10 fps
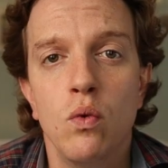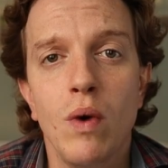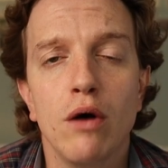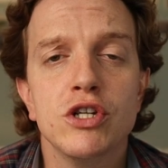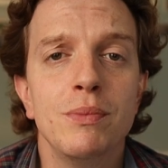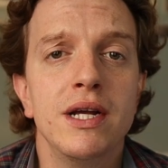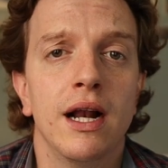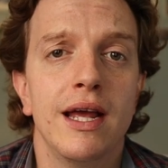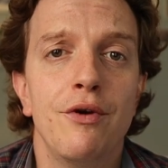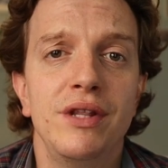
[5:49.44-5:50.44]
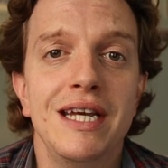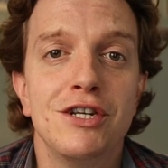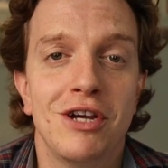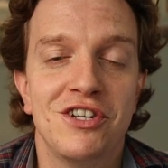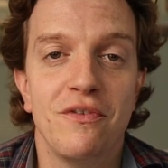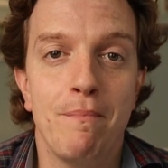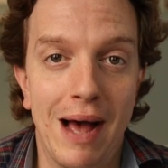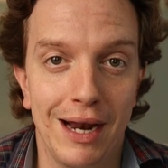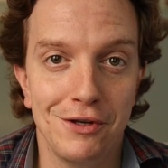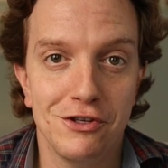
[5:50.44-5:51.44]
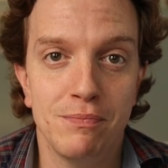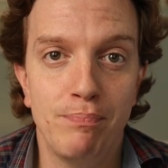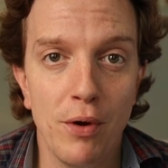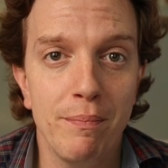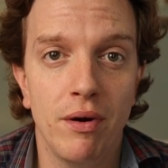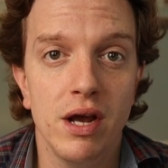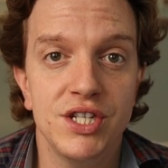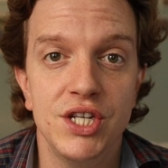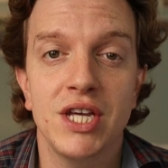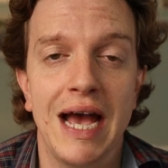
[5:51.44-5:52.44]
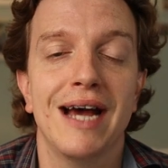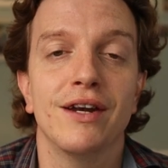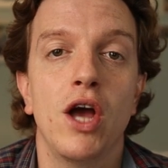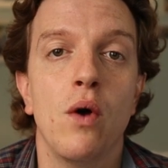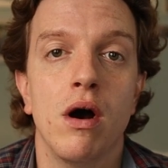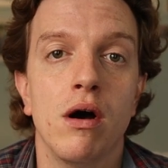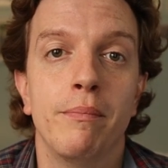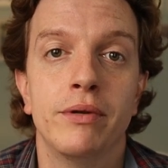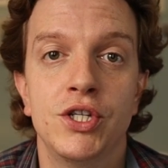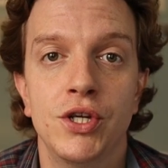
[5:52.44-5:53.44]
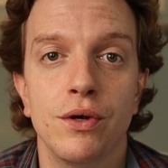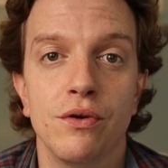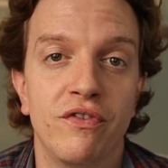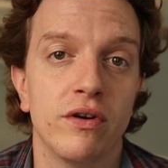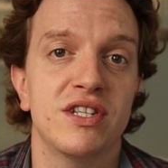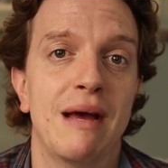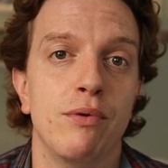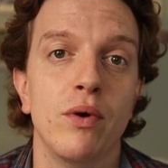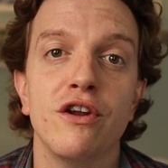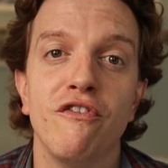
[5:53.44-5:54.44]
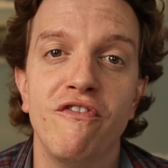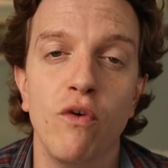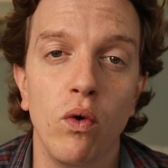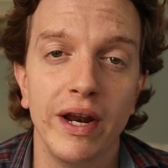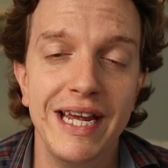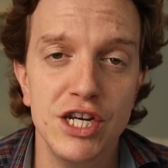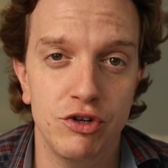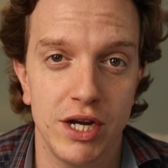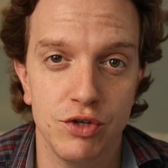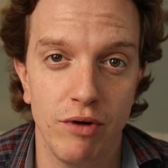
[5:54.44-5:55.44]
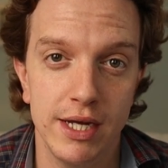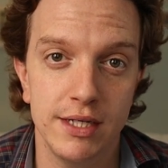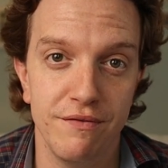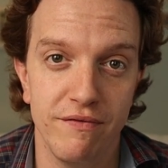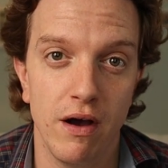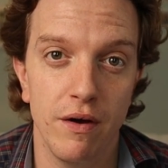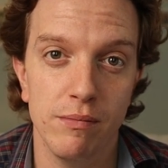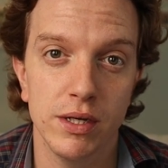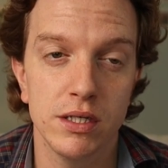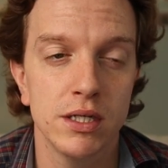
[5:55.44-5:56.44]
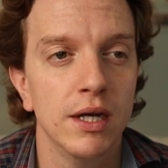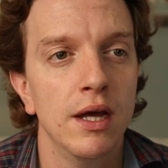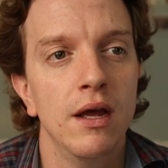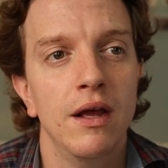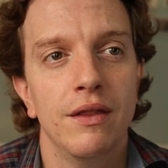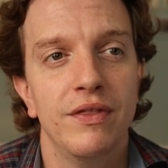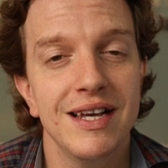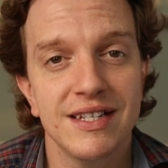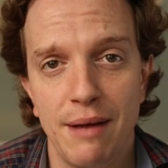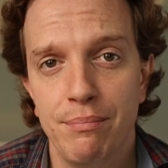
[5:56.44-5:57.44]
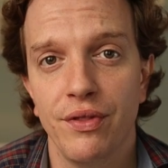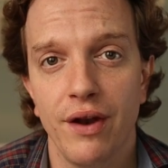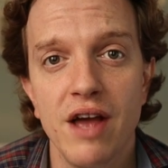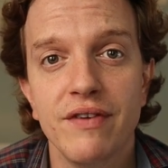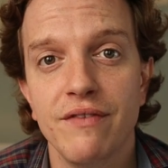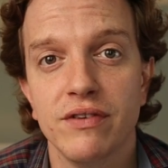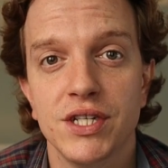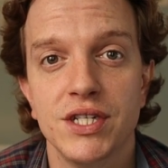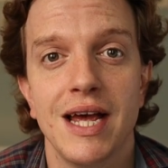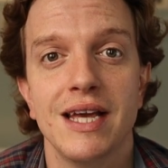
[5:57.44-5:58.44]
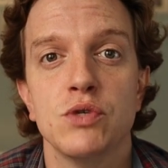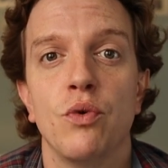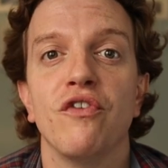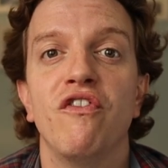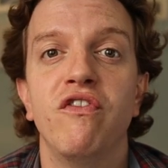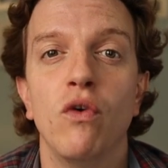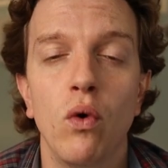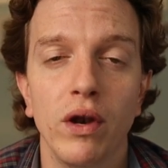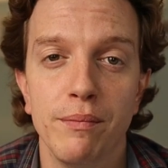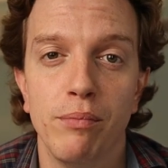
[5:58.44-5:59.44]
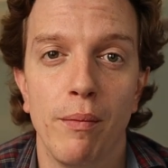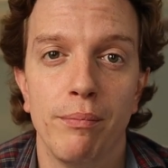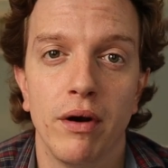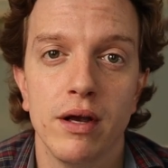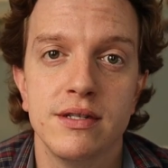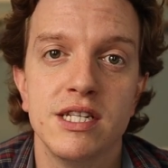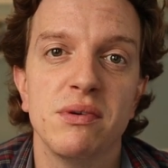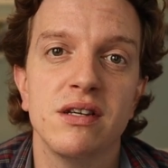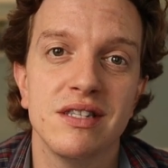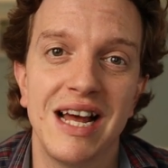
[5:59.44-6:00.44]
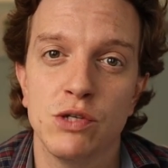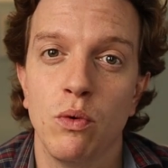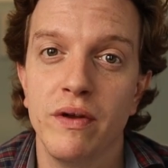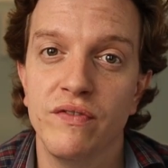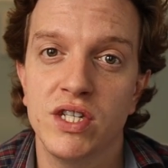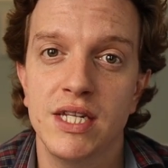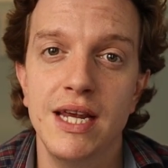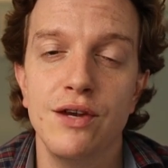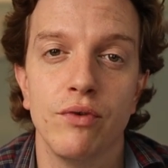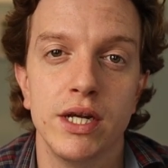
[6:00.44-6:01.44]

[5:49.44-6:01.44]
Well, to be clear, in the interest of balance, bond prices can go up too, for example, in a falling interest rate environment. The example that I've given today is one of falling bond prices because that's what we've seen